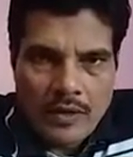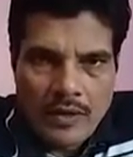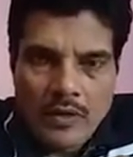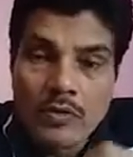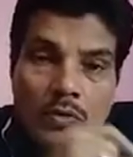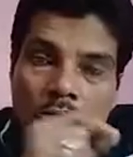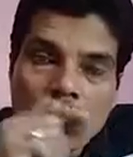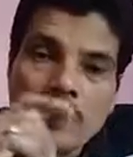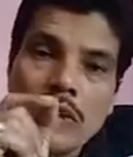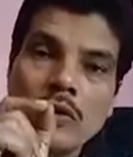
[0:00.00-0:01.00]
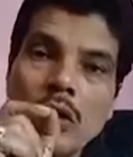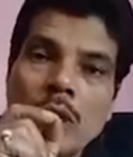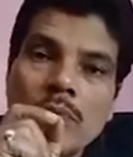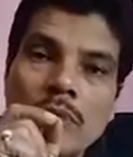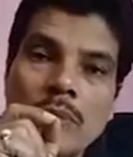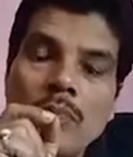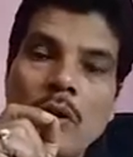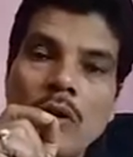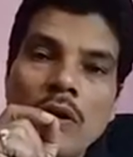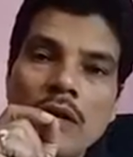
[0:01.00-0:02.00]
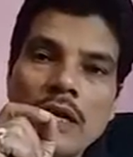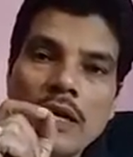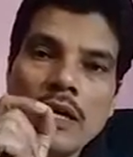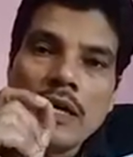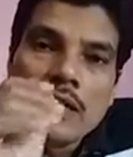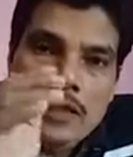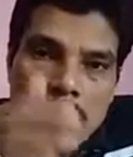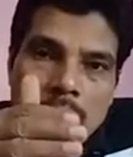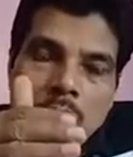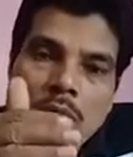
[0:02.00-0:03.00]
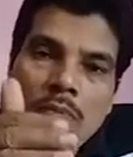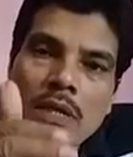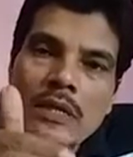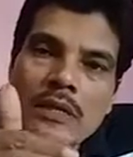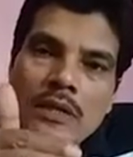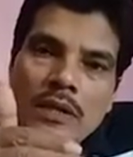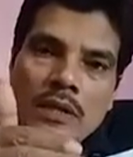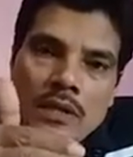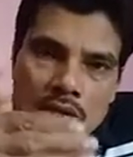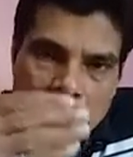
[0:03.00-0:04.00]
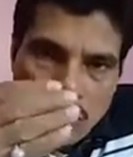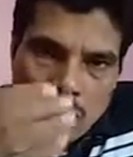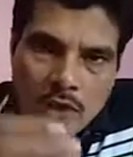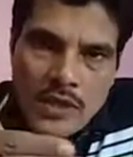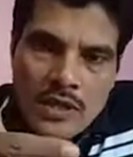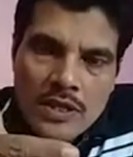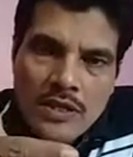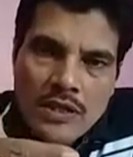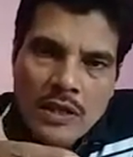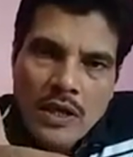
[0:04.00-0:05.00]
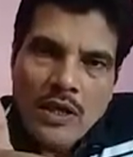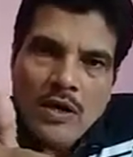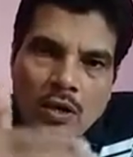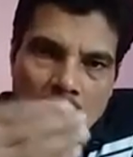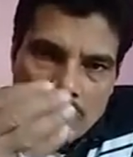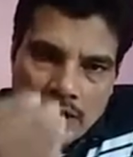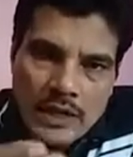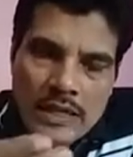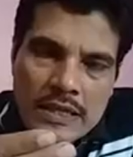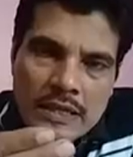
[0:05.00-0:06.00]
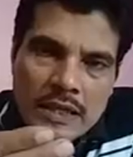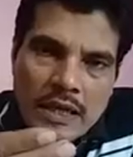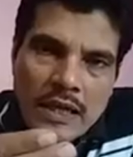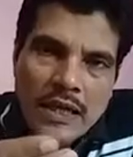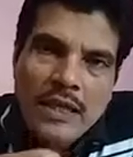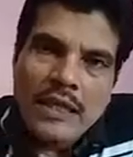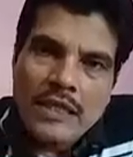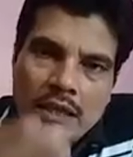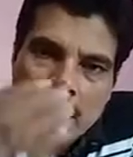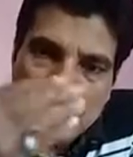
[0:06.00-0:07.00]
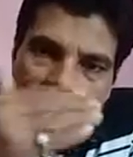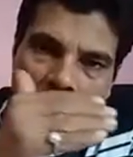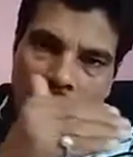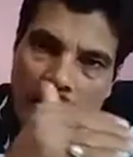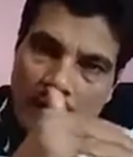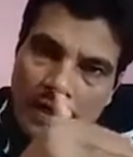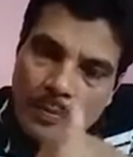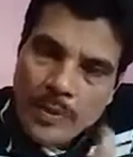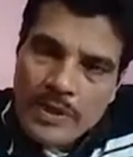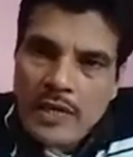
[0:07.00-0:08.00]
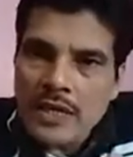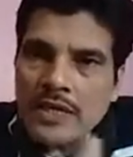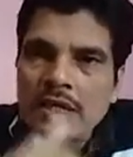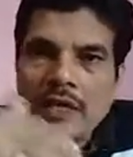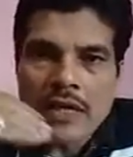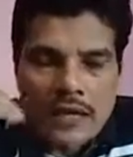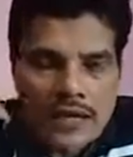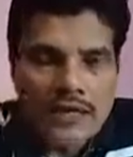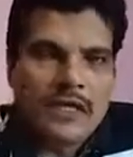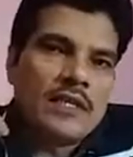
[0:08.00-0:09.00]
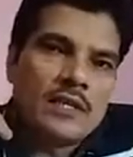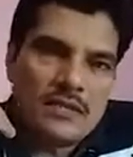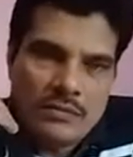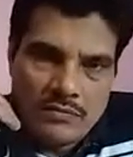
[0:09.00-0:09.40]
You know the meaning of symbol? Symbol means the words or things that represent other sense.